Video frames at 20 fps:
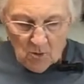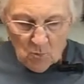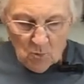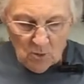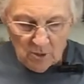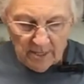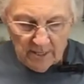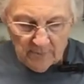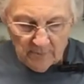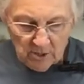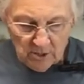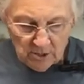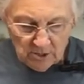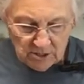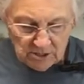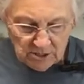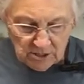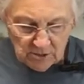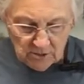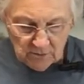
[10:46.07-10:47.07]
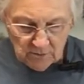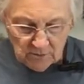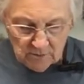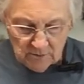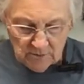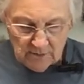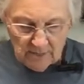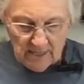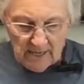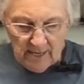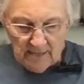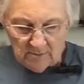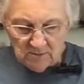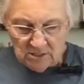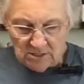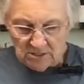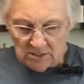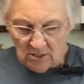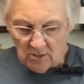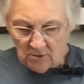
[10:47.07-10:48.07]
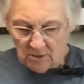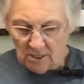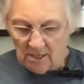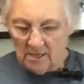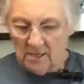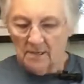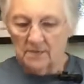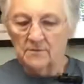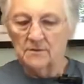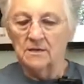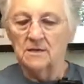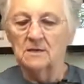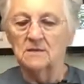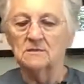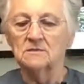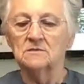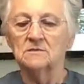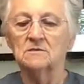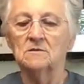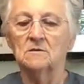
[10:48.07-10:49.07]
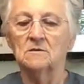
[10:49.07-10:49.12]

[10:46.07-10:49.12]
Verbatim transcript: What I'm going to do, I'm just going to cut this